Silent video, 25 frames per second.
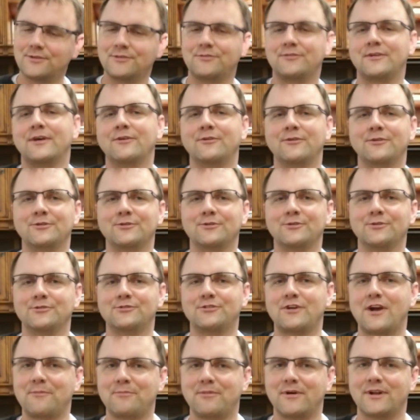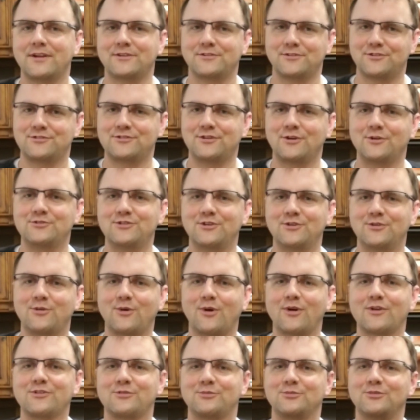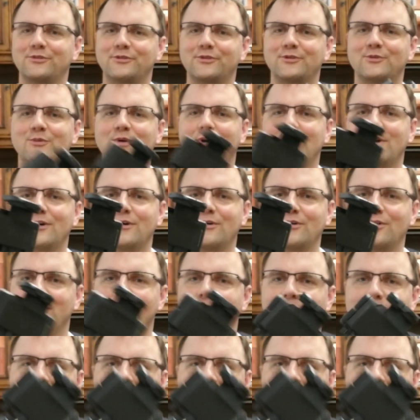that that little tripod I just showed you works really well,